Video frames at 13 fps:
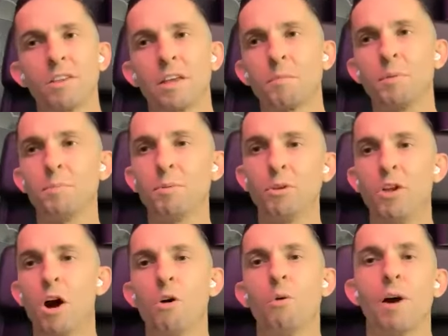Like, people
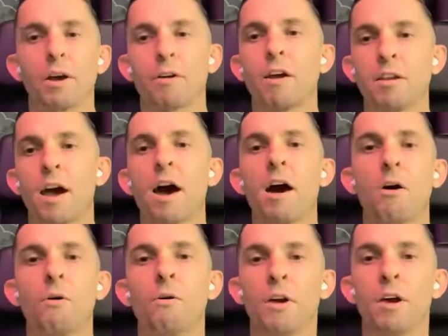know, like, right now,
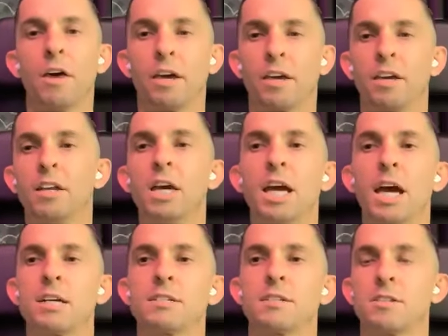like any
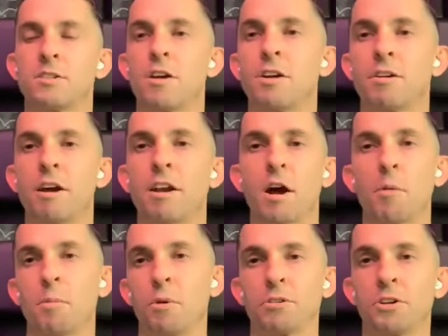guest that's on here right now,
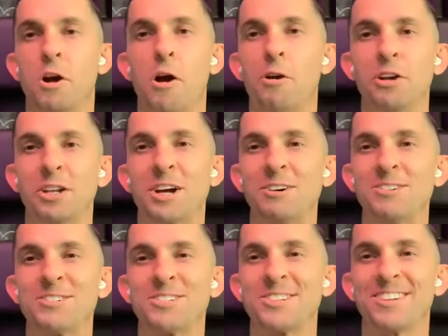Brooklyn already
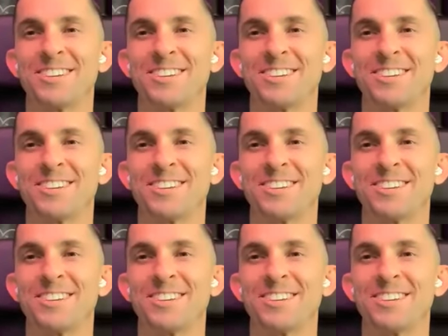knows.